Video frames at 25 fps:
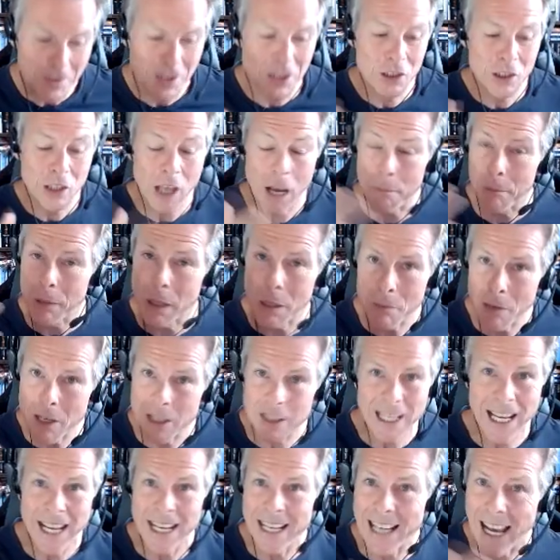
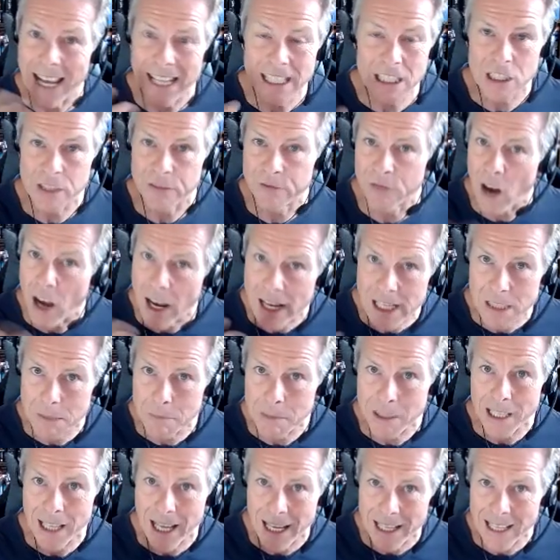supplement enhanced,
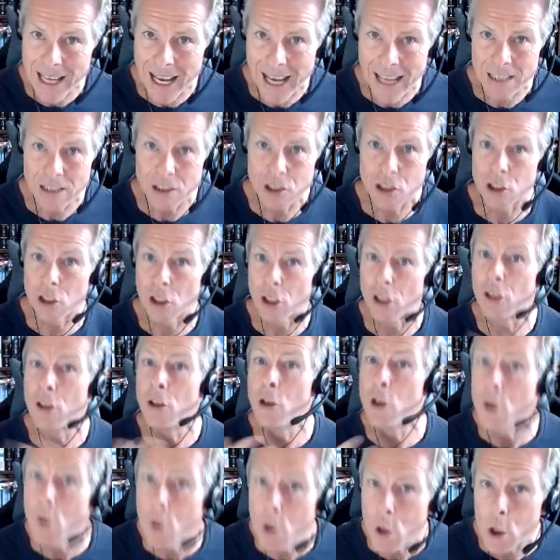vitamin enhanced,
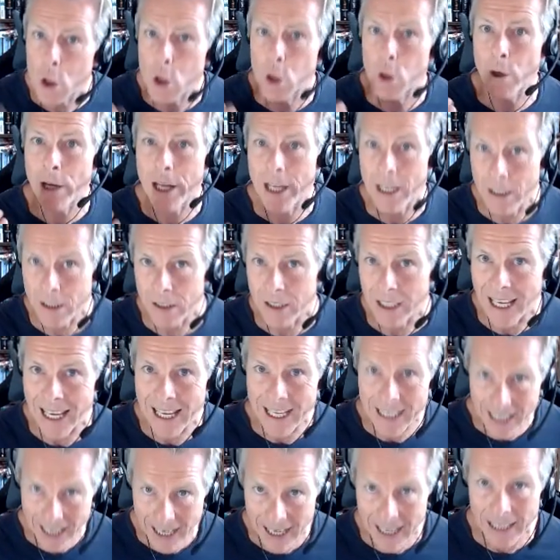nutrient
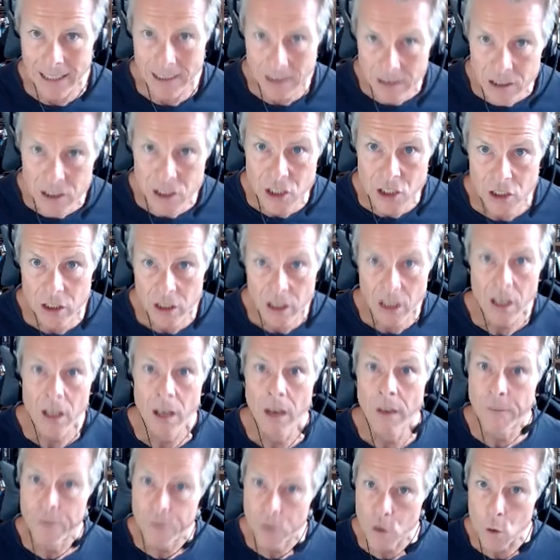enhanced
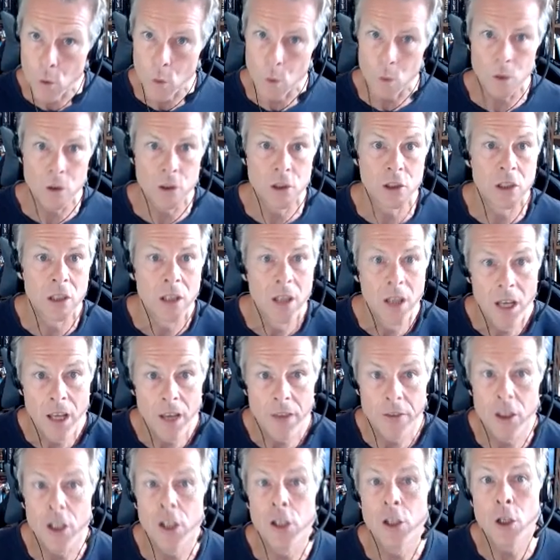foods.
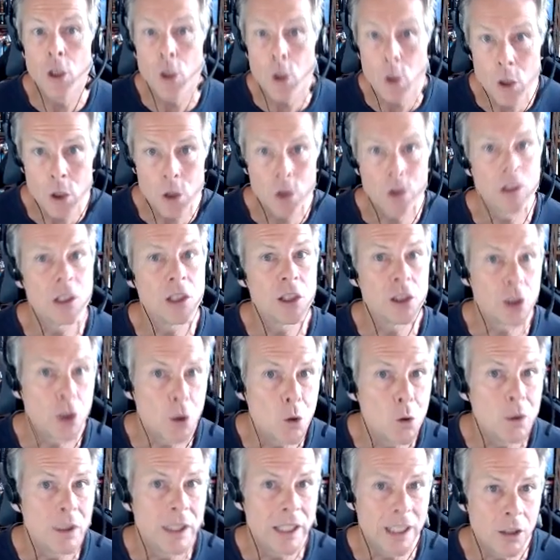The
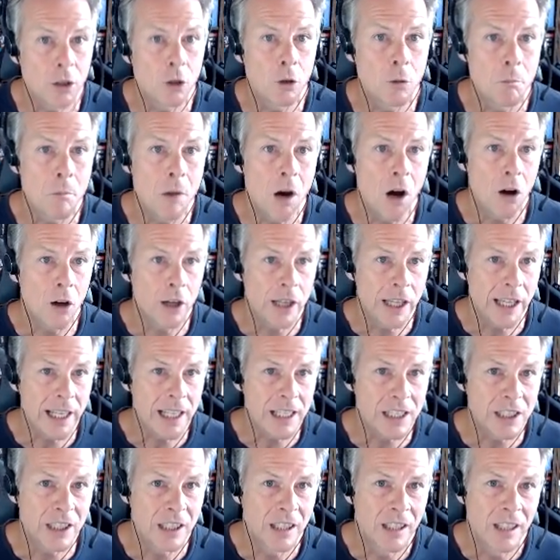nutraceutical
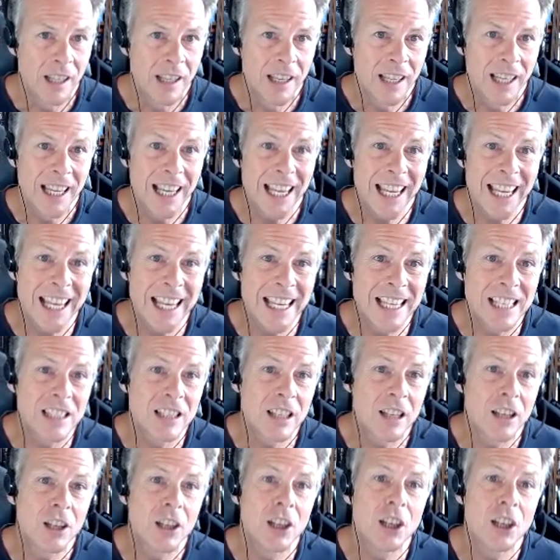market is